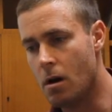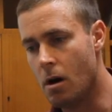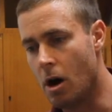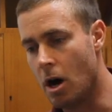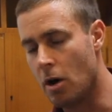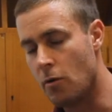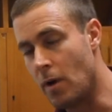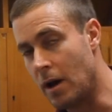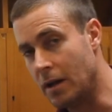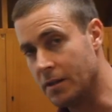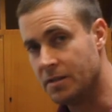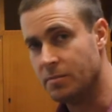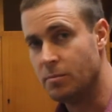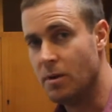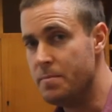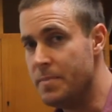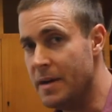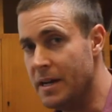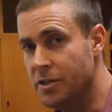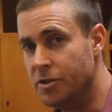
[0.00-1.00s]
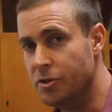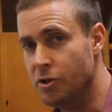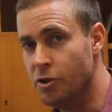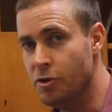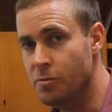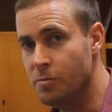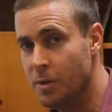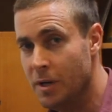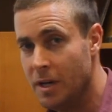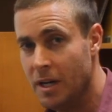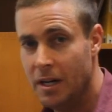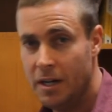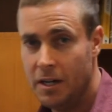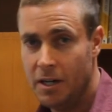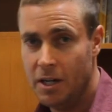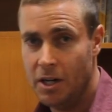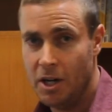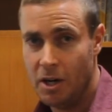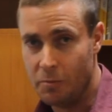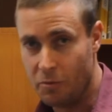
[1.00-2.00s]
I run to my bedroom,
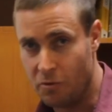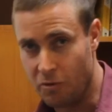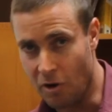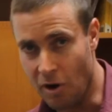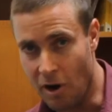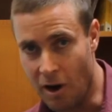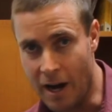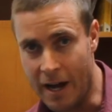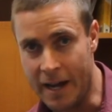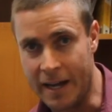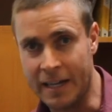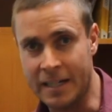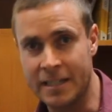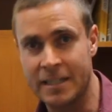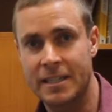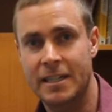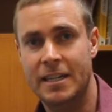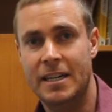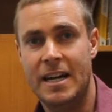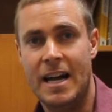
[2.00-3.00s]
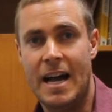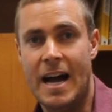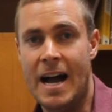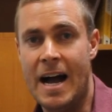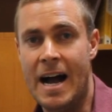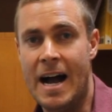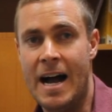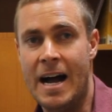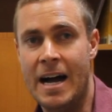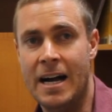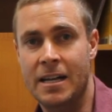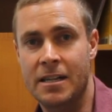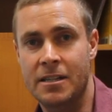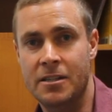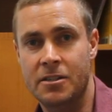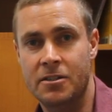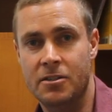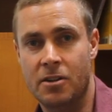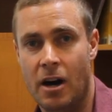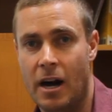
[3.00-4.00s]
I'm crying,
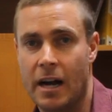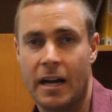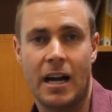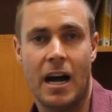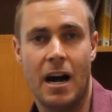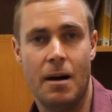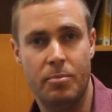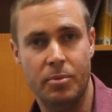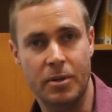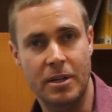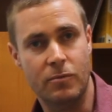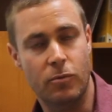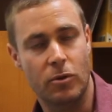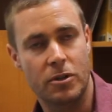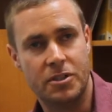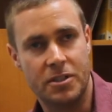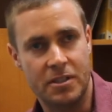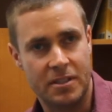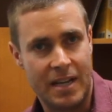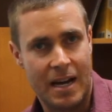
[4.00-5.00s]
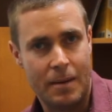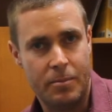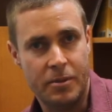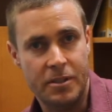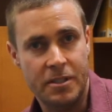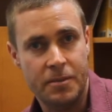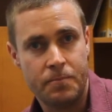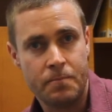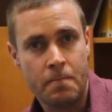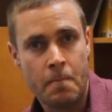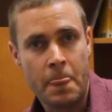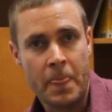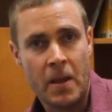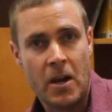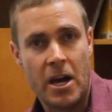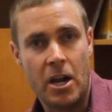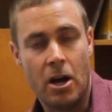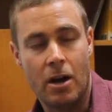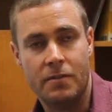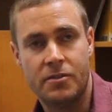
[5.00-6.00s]
and I can't believe what's just happened.
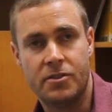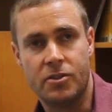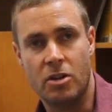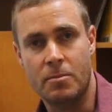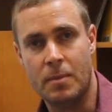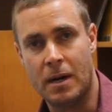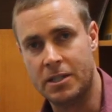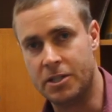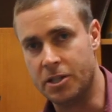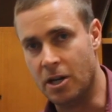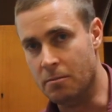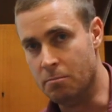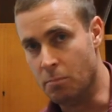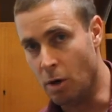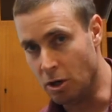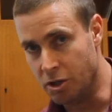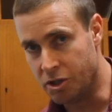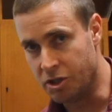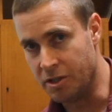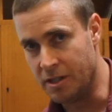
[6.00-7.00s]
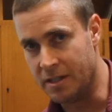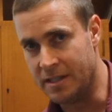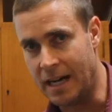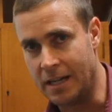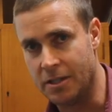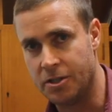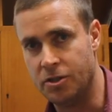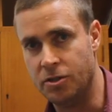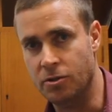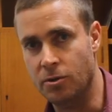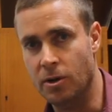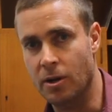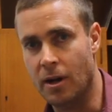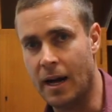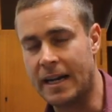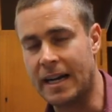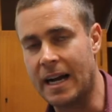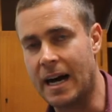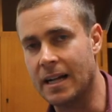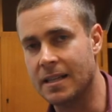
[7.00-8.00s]
And I have so much emotion attached to it,
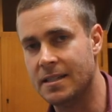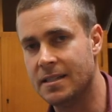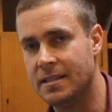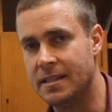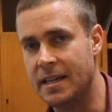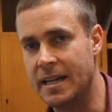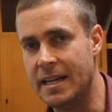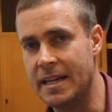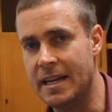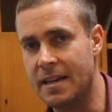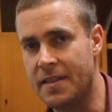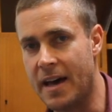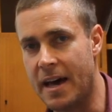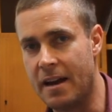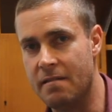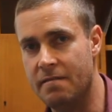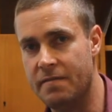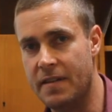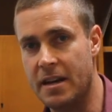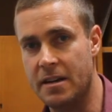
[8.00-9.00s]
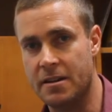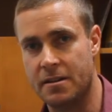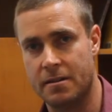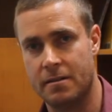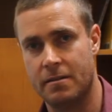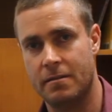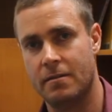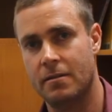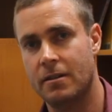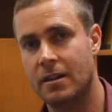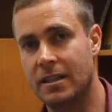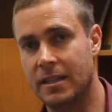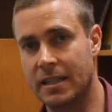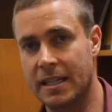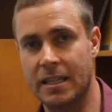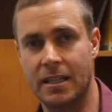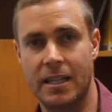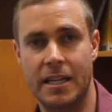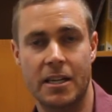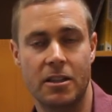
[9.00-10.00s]
I can't see that event
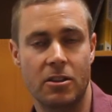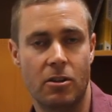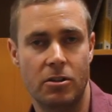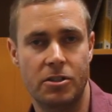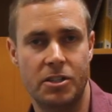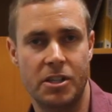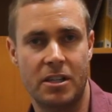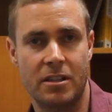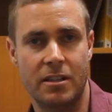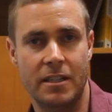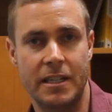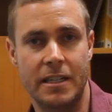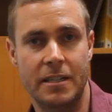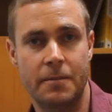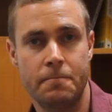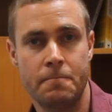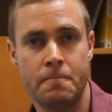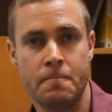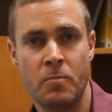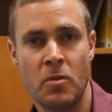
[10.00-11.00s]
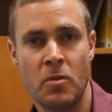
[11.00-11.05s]
clearly and logically.